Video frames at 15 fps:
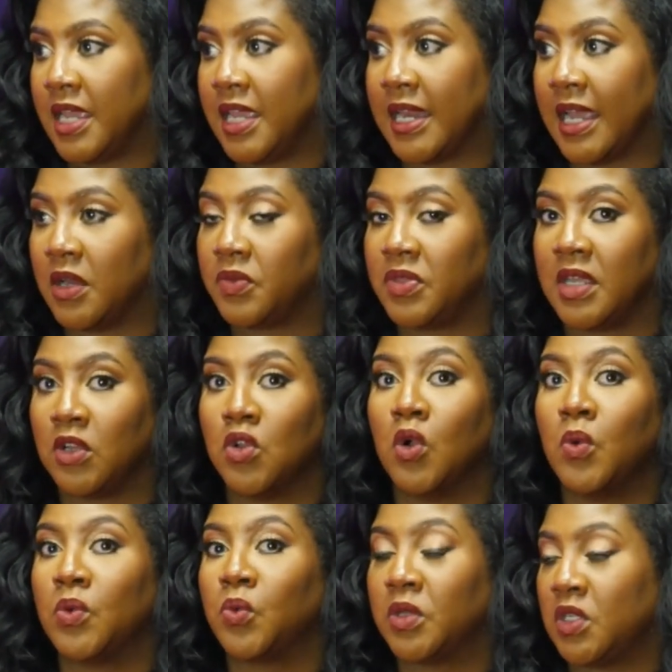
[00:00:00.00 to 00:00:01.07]
and I don't think no
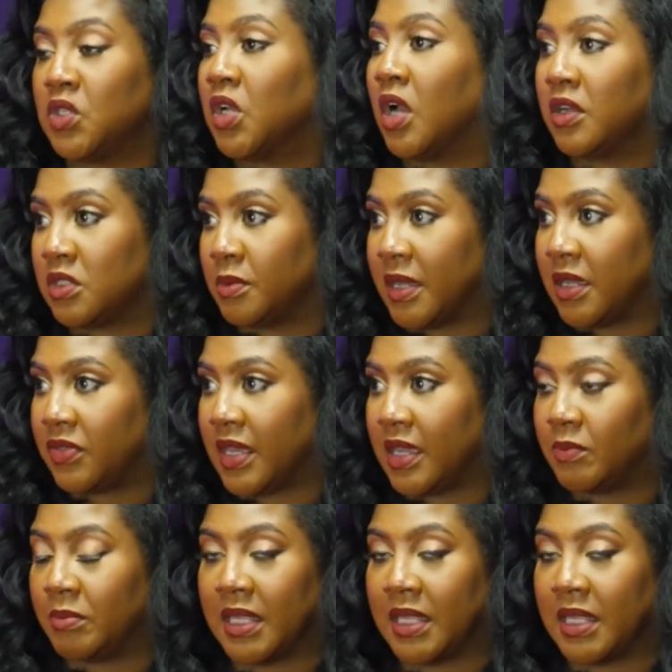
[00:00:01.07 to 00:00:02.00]
one really talks about that.